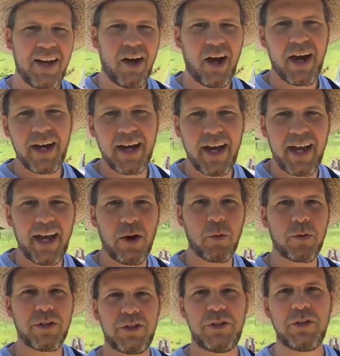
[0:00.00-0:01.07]
Alright, hey, I
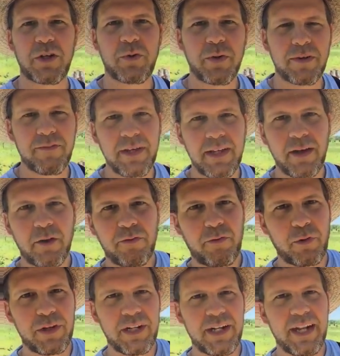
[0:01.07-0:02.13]
want to shoot a quick video
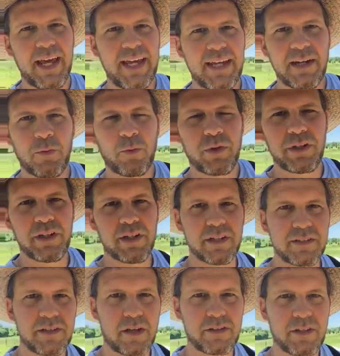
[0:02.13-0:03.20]
for you today, and I wanted
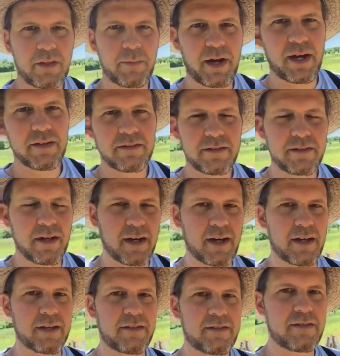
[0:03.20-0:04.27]
to talk to you about
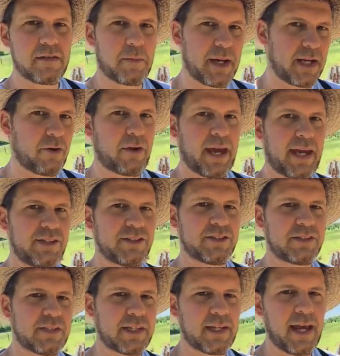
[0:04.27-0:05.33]
tomato
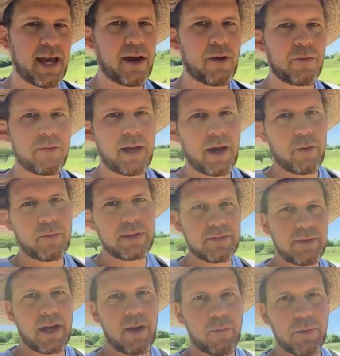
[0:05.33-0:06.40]
cages and how
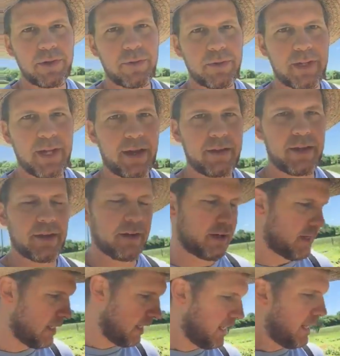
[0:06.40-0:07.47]
we're doing it out here.
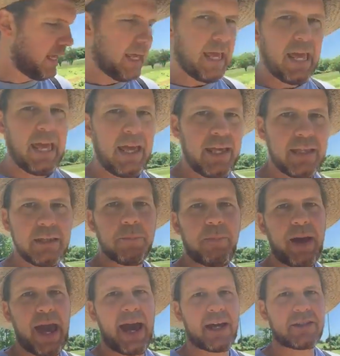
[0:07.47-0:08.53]
In the
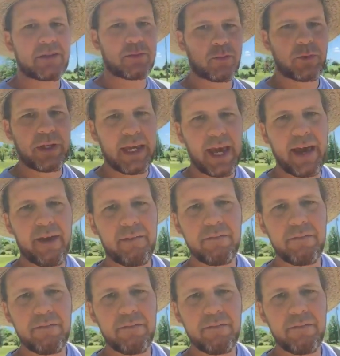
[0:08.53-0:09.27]
past, we've